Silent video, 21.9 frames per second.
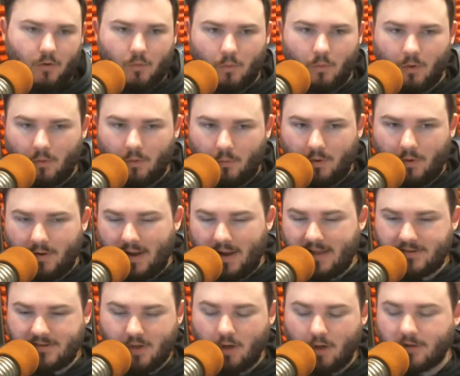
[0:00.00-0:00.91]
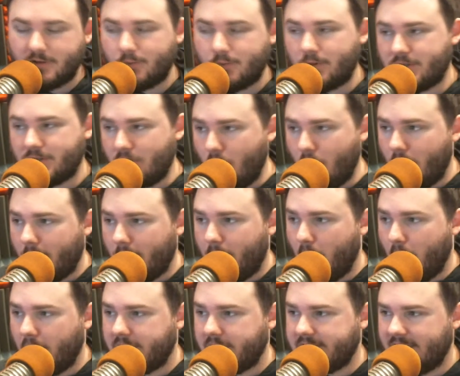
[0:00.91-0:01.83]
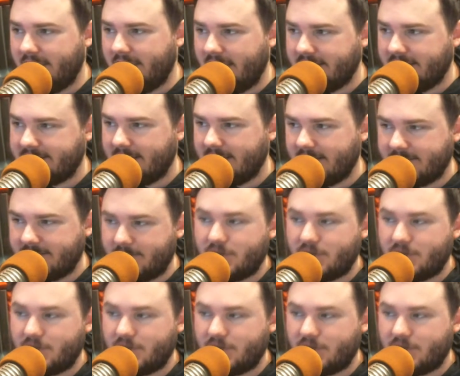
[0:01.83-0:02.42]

We're as long as we're scoring points and